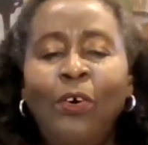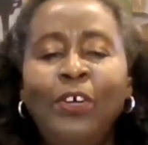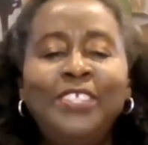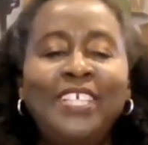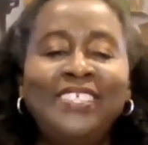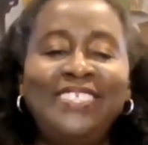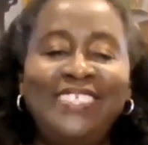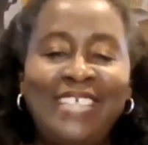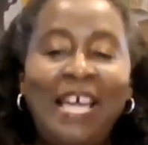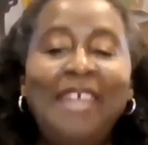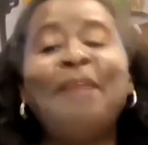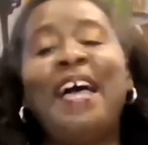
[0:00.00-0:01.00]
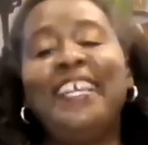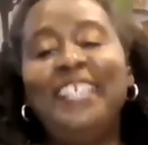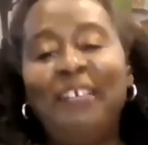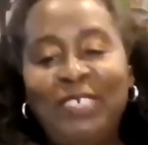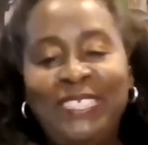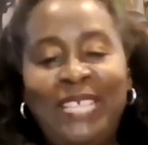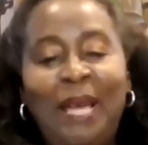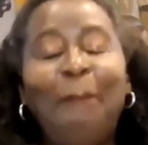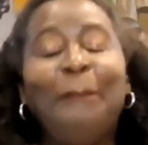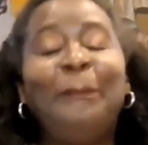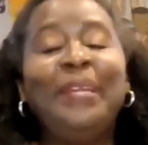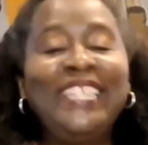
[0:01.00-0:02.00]
or just a
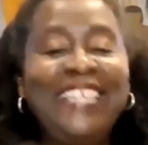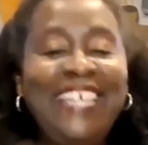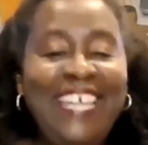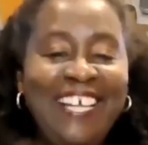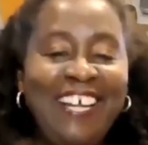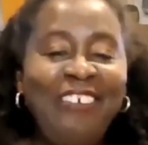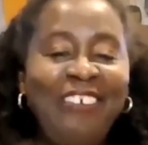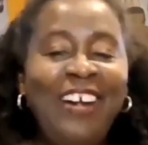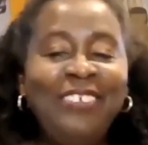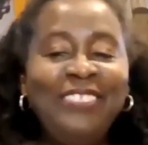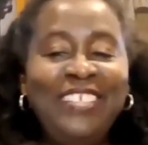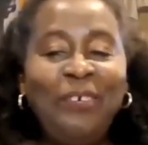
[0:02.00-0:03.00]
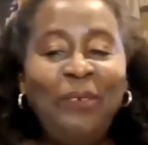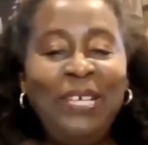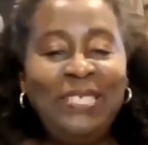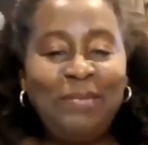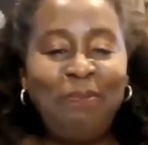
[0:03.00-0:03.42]
magnificent building around the Queen's